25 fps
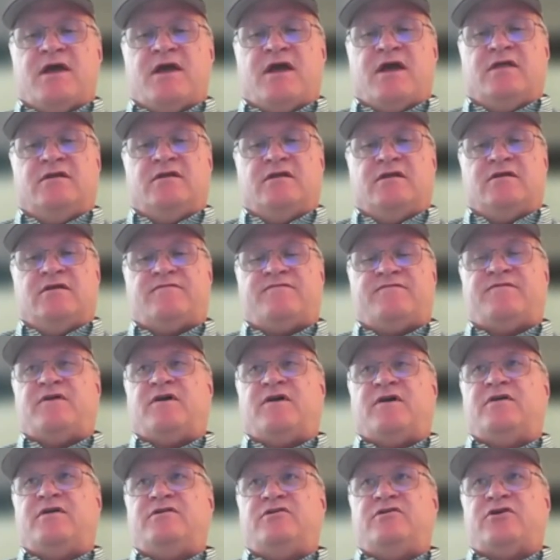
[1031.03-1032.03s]
And then if
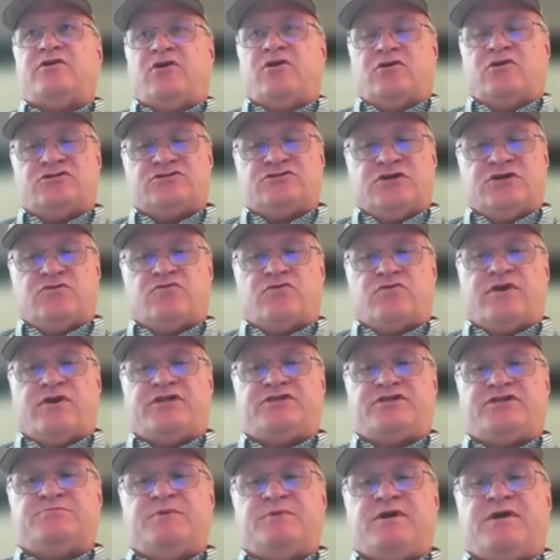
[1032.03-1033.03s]
you can also
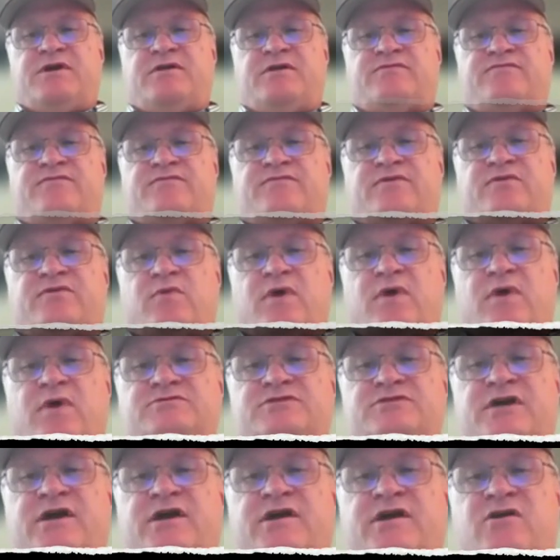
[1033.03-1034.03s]
reach me for the
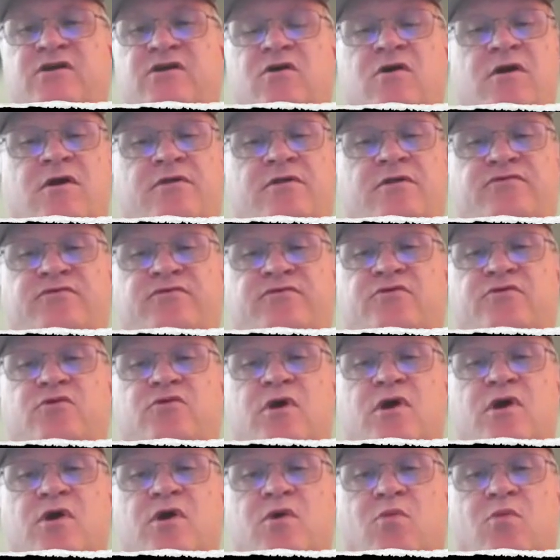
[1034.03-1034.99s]
website card through